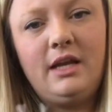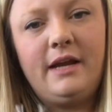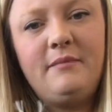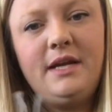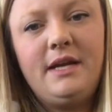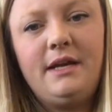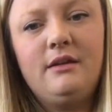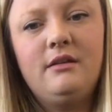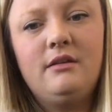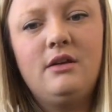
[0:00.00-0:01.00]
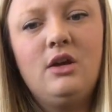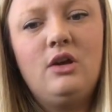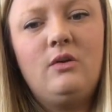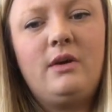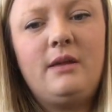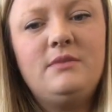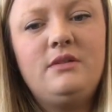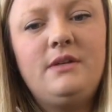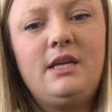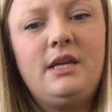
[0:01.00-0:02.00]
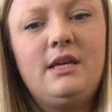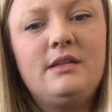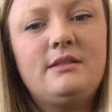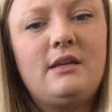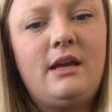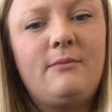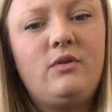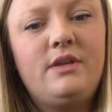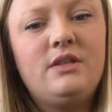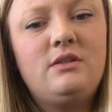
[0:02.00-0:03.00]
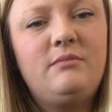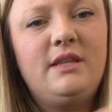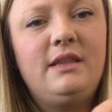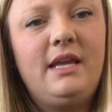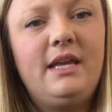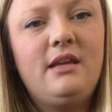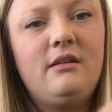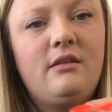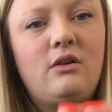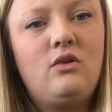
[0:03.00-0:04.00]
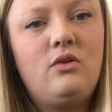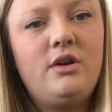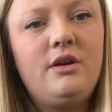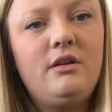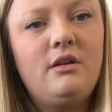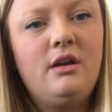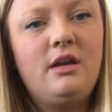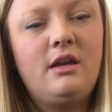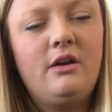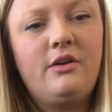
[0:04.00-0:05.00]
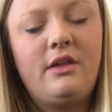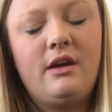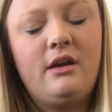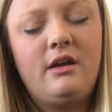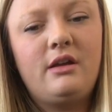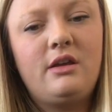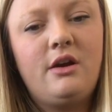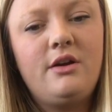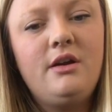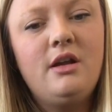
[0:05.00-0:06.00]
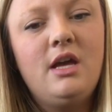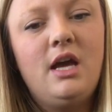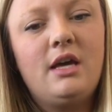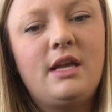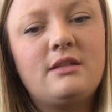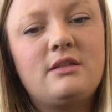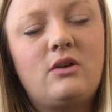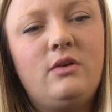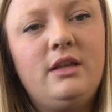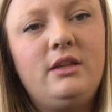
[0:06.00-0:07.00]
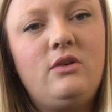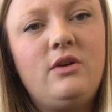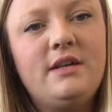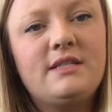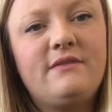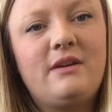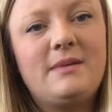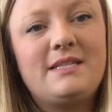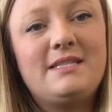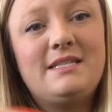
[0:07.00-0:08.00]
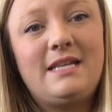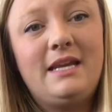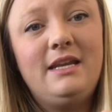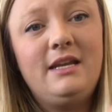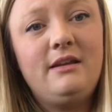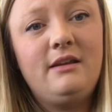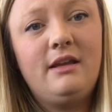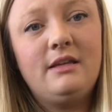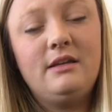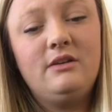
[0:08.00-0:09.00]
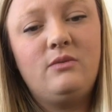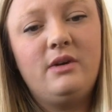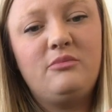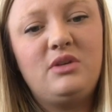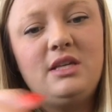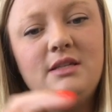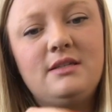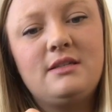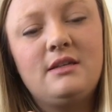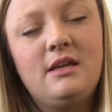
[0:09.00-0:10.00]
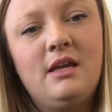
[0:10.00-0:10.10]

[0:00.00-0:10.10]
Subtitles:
I have my eye. What I'm doing is I'm going to be laying the cord or the yarn against the coiling cord as if I'm extending it into one piece.